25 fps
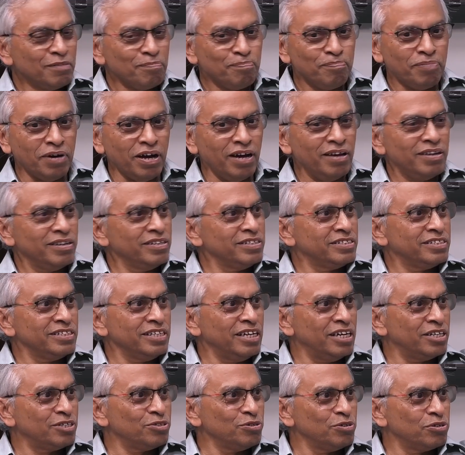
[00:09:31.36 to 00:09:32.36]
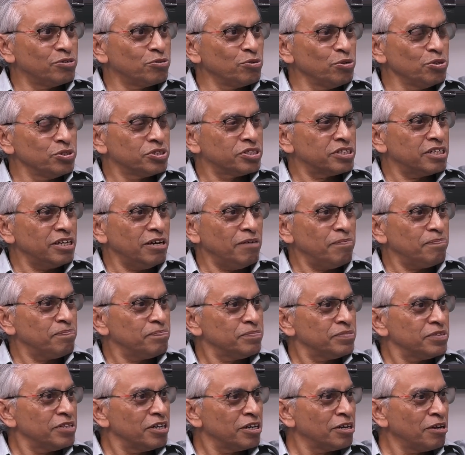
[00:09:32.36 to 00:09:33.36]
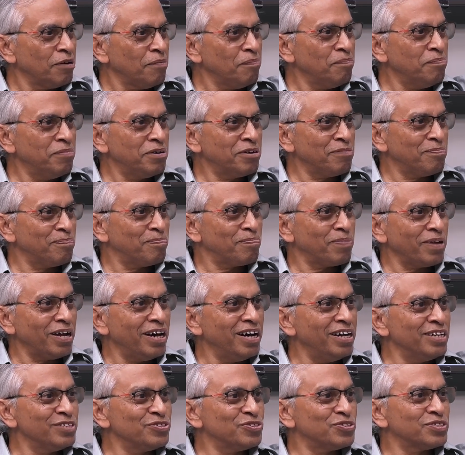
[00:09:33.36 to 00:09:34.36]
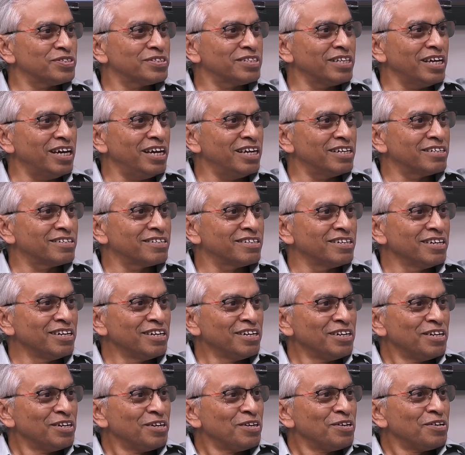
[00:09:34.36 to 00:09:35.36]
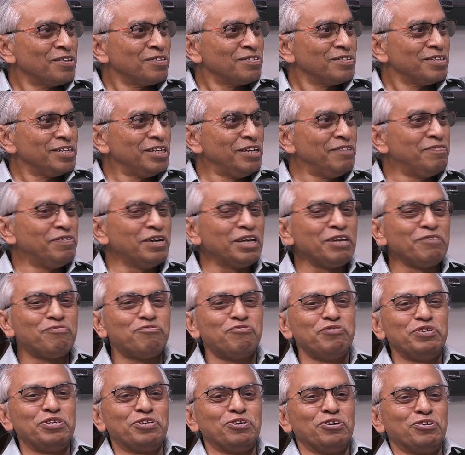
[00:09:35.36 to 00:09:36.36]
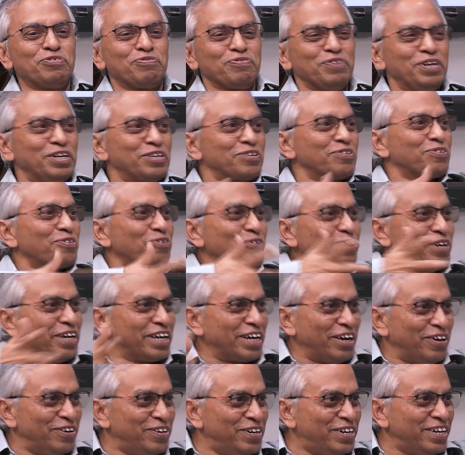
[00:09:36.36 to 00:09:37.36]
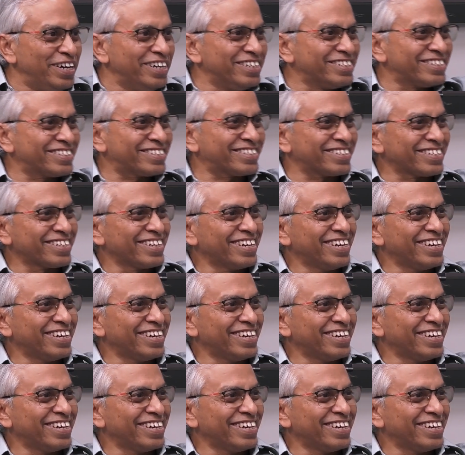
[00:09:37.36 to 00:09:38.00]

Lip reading: biology at your doorstep, the number of plants that even if we don't want to grow around us,